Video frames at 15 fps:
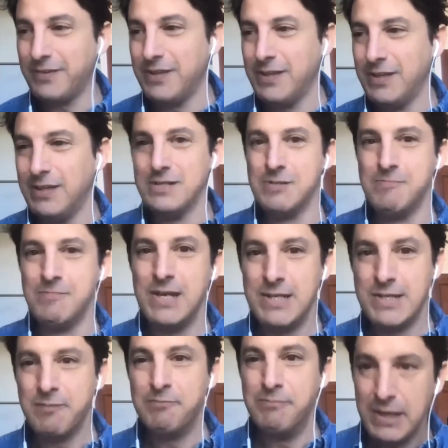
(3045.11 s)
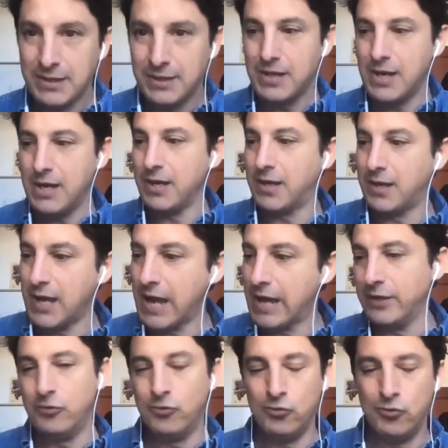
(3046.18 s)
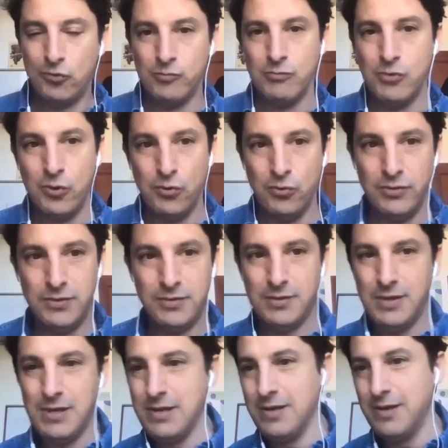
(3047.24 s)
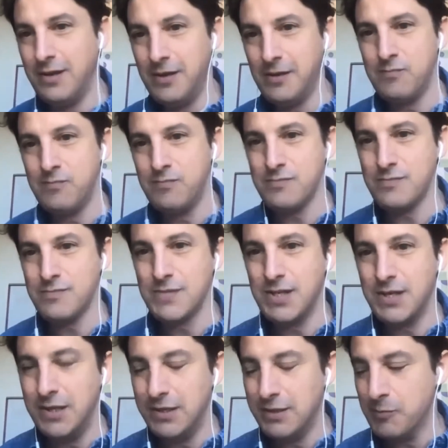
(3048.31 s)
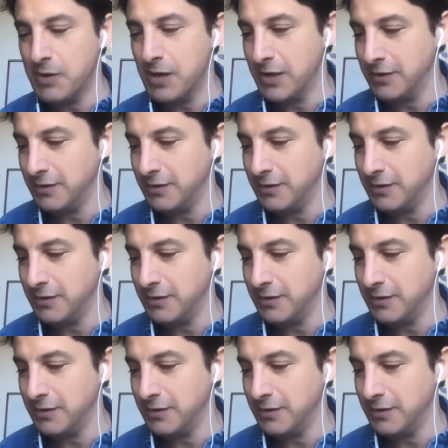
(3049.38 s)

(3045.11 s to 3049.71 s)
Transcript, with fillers: Um, it's a bit like attitude or mode uh, in the mind.